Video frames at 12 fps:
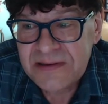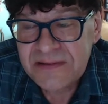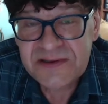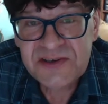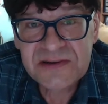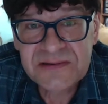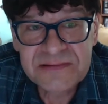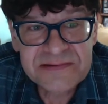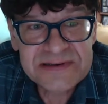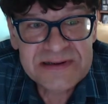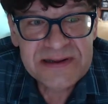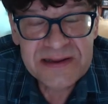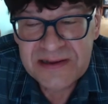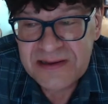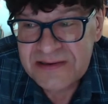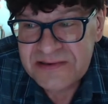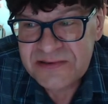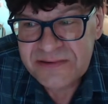the children,
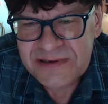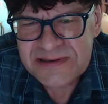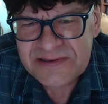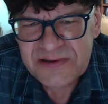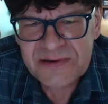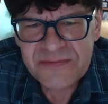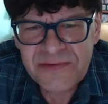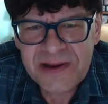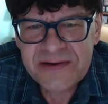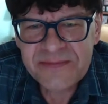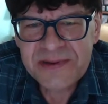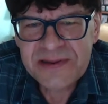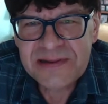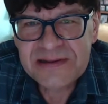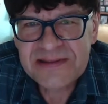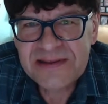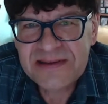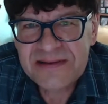so they're not so afraid of me
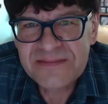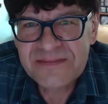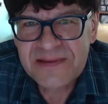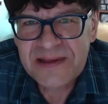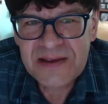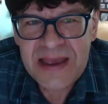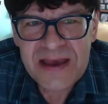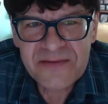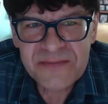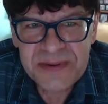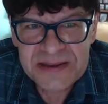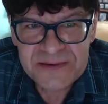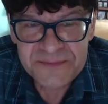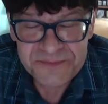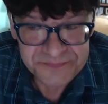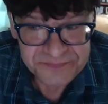like they they have been,